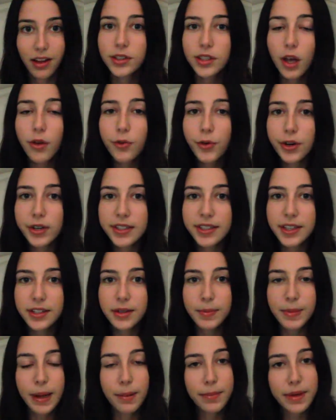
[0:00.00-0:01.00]

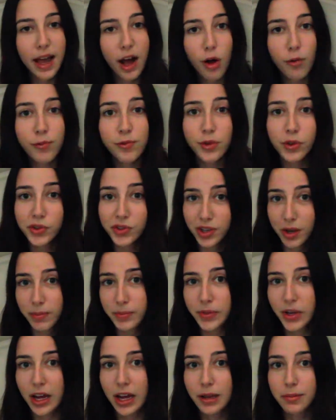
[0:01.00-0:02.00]
Self-criticism can be helpful
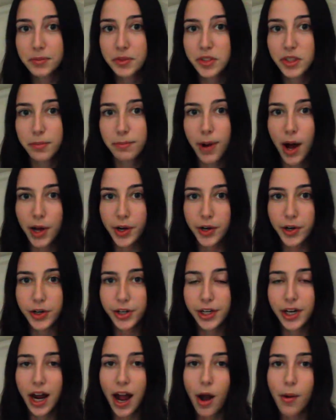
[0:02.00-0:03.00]
sometimes to
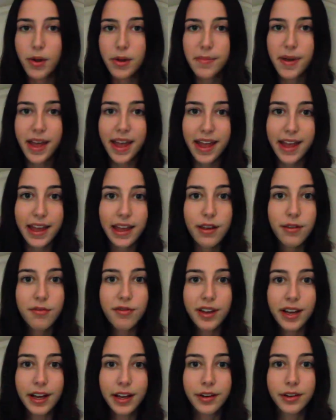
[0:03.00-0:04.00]
monitor how we behave
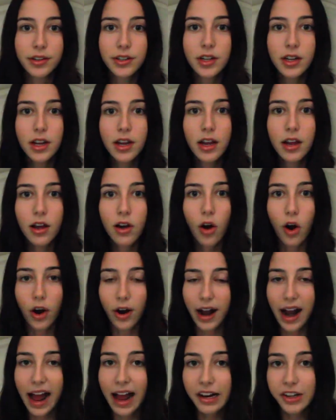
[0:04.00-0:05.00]
and
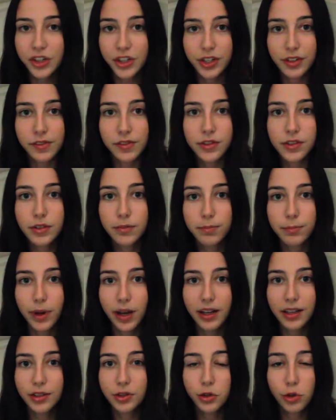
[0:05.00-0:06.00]
our actions,
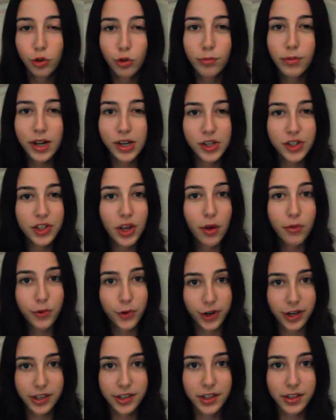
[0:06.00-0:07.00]
but too much
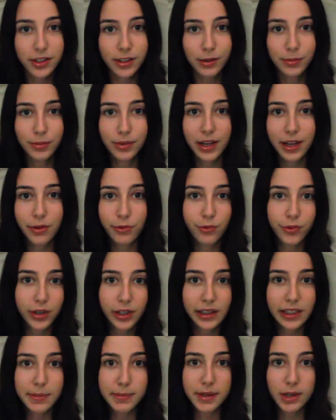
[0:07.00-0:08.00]
self-criticism can
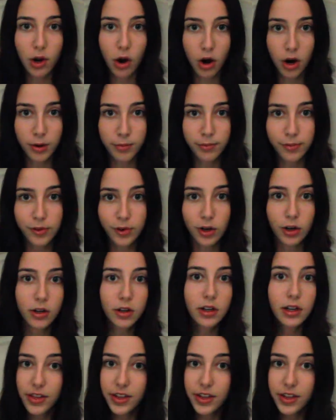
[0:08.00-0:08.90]
really be harmful.